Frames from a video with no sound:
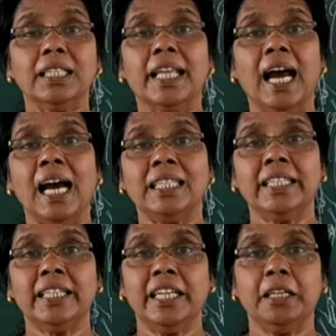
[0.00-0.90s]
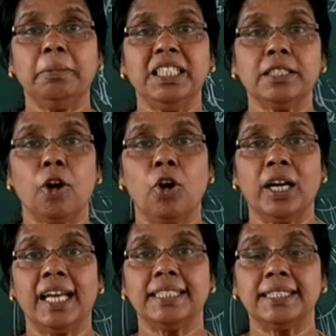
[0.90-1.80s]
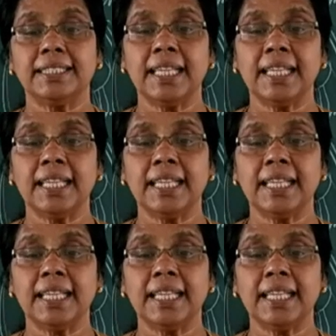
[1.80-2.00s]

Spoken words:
The other name is called as